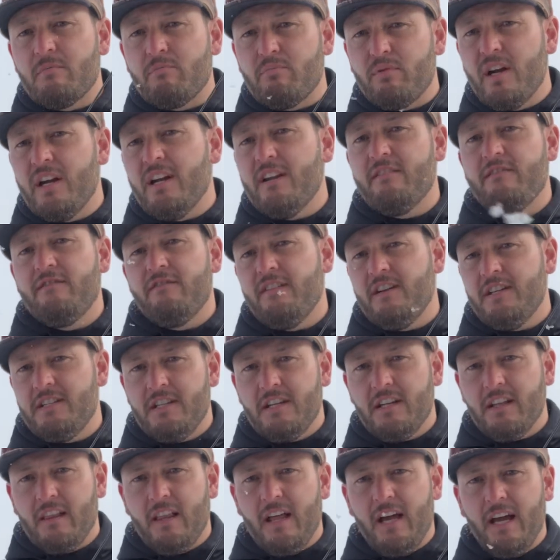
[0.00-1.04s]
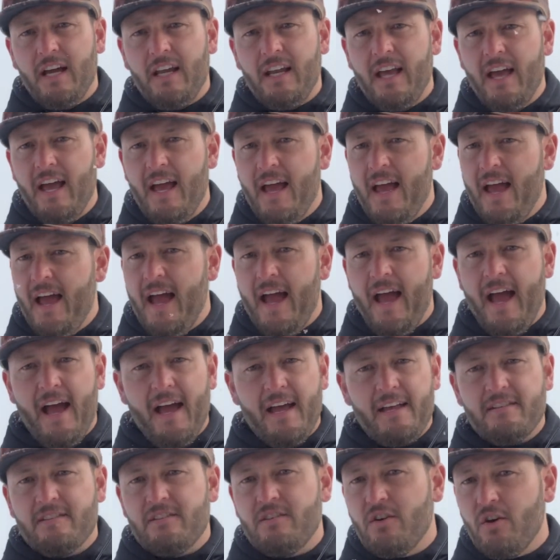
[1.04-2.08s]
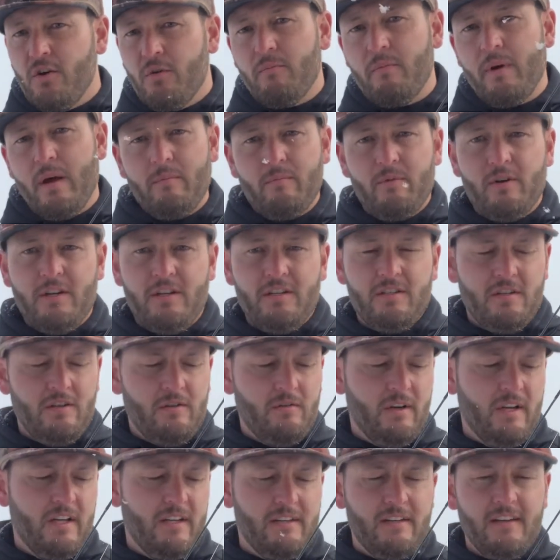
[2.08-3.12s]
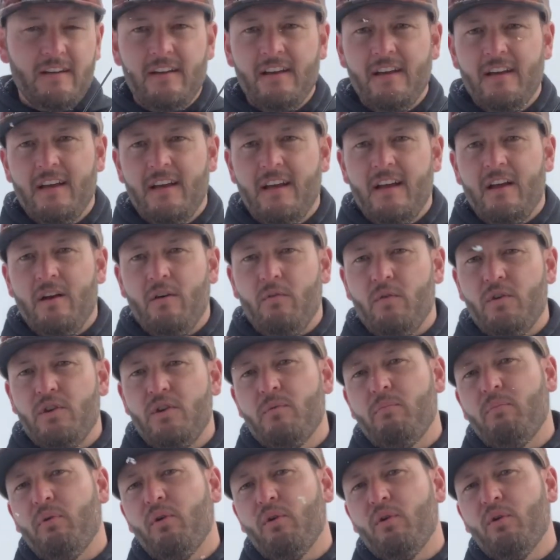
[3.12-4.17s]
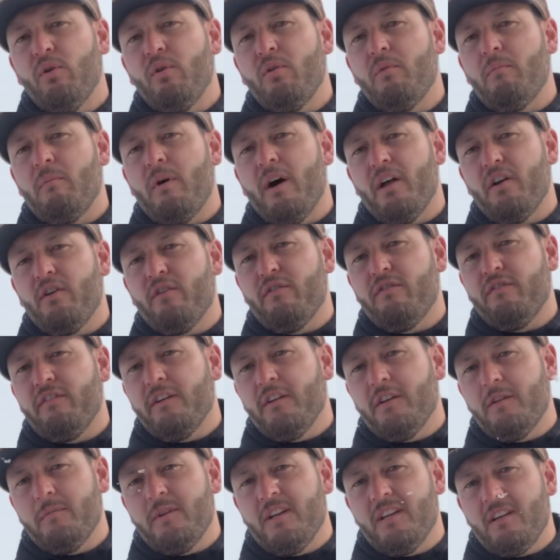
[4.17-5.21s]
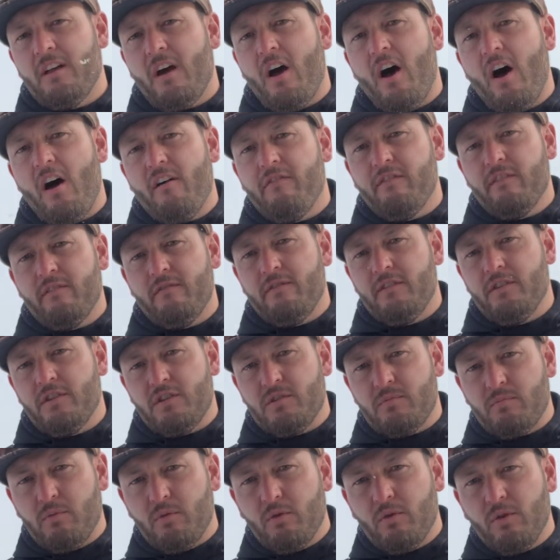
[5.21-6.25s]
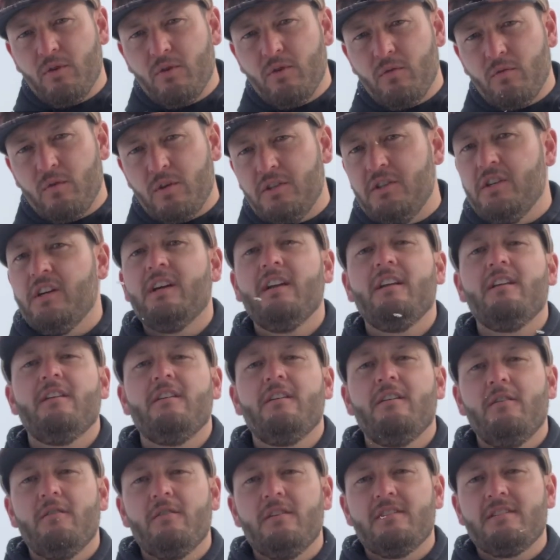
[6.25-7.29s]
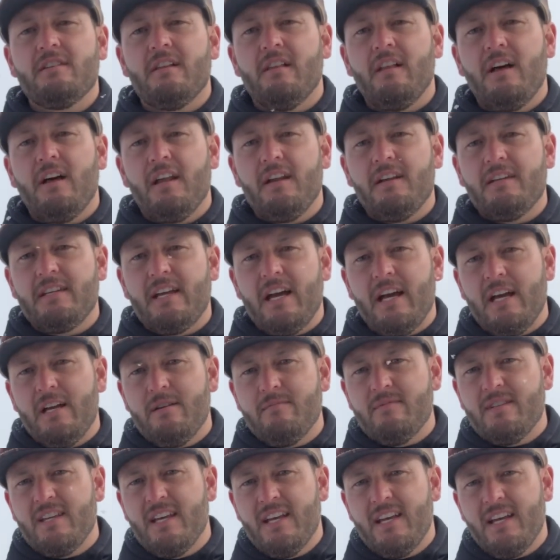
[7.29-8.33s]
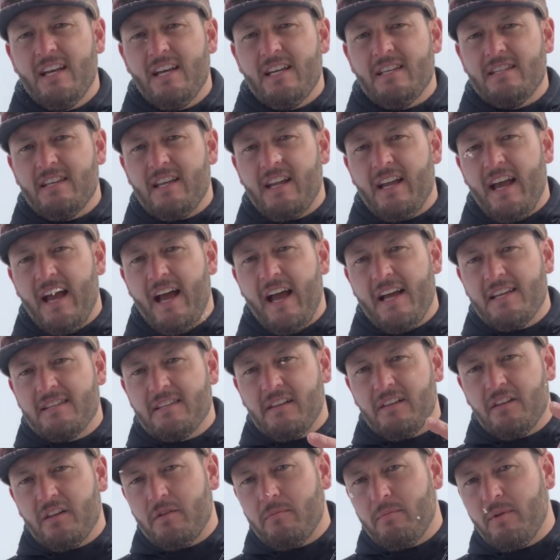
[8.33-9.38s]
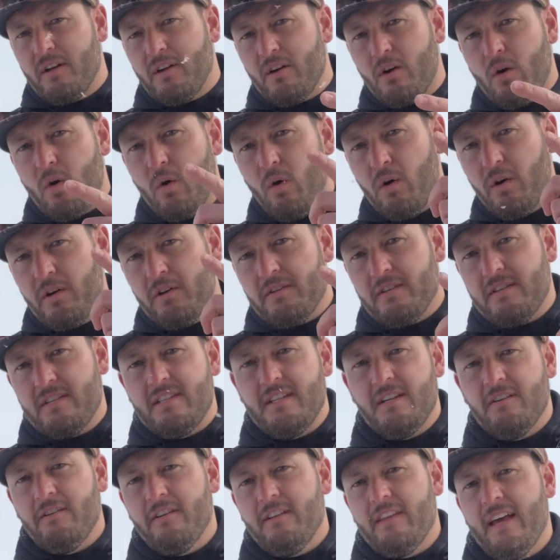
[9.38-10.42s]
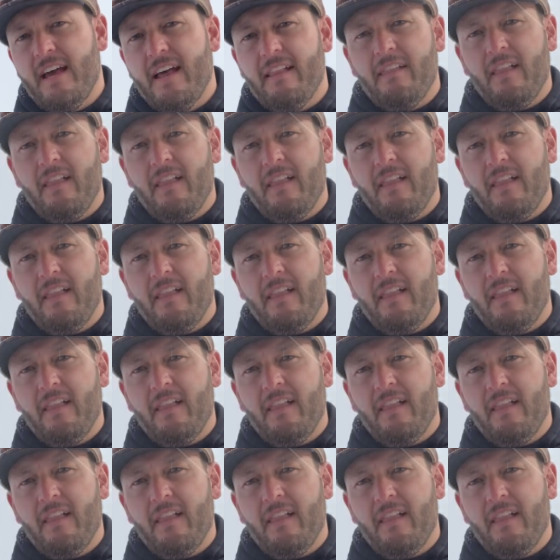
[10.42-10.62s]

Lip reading: braided fishing line has no memory to it. When you pull monofilament off of your spool, what you're going to notice a lot of times is that it has a little bit of coil still in that